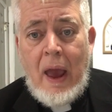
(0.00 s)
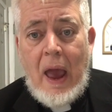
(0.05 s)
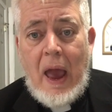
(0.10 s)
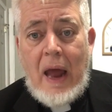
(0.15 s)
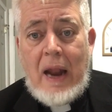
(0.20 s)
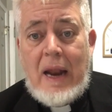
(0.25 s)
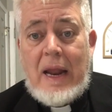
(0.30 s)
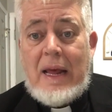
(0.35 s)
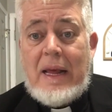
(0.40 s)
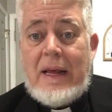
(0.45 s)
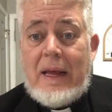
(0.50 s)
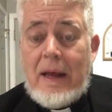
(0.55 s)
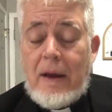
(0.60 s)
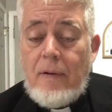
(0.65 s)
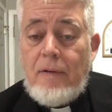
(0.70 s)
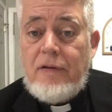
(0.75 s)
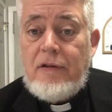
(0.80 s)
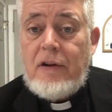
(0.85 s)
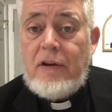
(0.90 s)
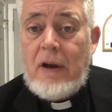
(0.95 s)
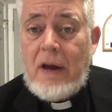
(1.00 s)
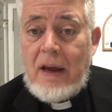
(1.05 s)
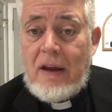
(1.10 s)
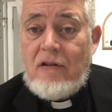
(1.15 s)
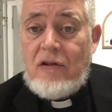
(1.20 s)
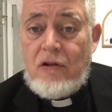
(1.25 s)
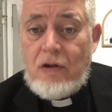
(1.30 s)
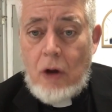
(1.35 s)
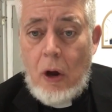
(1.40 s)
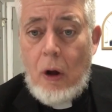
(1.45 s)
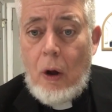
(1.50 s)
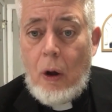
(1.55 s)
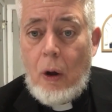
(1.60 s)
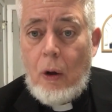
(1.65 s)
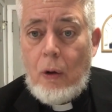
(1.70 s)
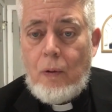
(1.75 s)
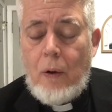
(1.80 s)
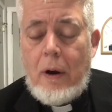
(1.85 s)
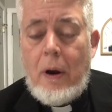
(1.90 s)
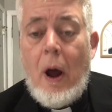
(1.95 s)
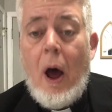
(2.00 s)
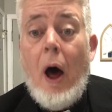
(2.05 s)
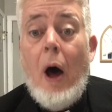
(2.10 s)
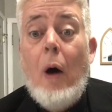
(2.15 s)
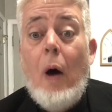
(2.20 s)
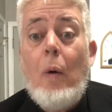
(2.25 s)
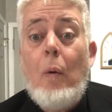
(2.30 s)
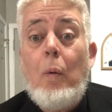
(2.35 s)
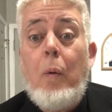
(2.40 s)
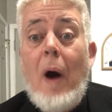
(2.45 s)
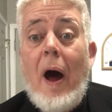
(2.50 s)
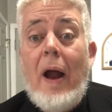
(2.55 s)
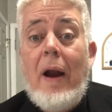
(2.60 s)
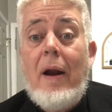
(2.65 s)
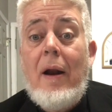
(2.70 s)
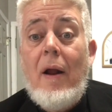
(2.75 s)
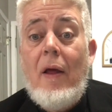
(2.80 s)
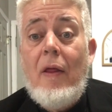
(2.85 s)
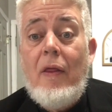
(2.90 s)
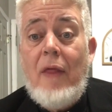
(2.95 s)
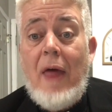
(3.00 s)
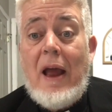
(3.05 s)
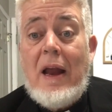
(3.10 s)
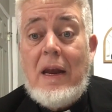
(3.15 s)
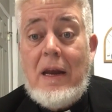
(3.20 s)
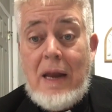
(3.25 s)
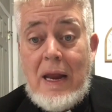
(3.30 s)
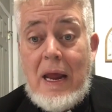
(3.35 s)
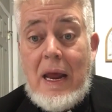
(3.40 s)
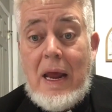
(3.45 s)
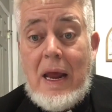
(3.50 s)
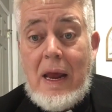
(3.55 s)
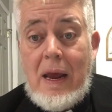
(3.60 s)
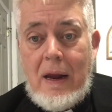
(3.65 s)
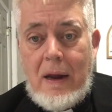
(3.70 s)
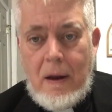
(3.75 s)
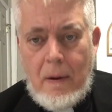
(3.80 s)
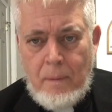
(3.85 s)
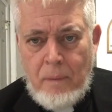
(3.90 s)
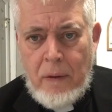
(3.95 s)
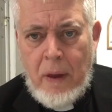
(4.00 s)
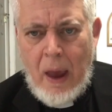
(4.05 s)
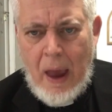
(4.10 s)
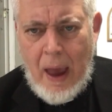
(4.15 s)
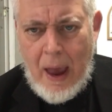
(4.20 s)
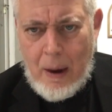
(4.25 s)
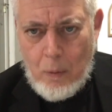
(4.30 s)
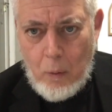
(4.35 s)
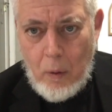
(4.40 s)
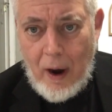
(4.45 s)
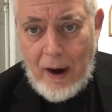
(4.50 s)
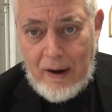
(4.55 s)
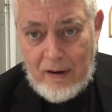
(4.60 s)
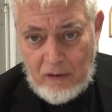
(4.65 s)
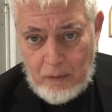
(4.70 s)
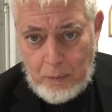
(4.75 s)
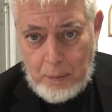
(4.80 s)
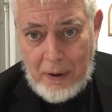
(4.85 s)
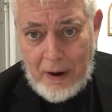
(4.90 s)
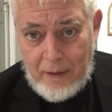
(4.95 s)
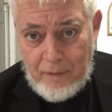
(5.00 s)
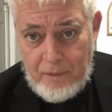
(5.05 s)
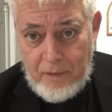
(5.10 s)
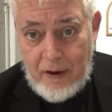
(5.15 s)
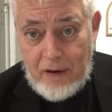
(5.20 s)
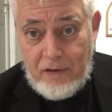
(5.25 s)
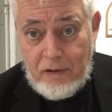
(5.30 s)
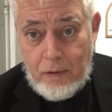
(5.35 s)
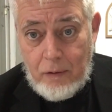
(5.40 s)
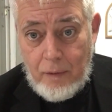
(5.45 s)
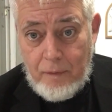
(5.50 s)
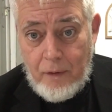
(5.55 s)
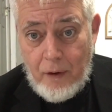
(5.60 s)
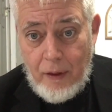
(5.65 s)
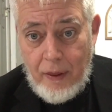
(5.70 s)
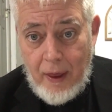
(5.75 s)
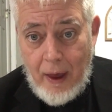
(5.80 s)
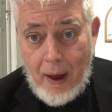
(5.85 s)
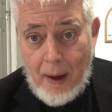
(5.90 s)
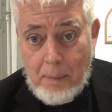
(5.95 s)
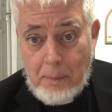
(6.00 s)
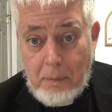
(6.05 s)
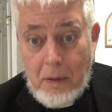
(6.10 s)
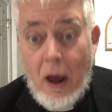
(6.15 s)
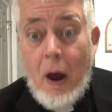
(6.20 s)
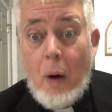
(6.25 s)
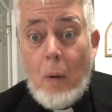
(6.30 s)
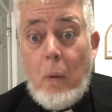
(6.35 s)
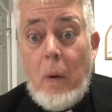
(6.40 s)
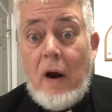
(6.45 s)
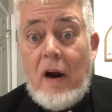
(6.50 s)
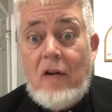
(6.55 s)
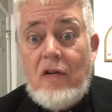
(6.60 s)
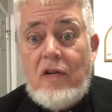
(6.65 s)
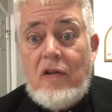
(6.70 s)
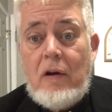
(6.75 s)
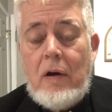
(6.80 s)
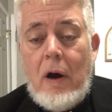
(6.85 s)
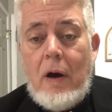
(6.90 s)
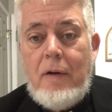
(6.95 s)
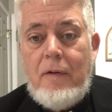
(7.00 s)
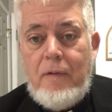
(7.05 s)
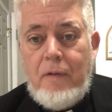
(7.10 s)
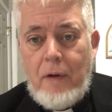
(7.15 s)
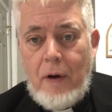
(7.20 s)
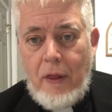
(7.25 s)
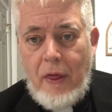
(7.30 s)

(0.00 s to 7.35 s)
and he gives to his children what they need and what is beneficial for them, what is good for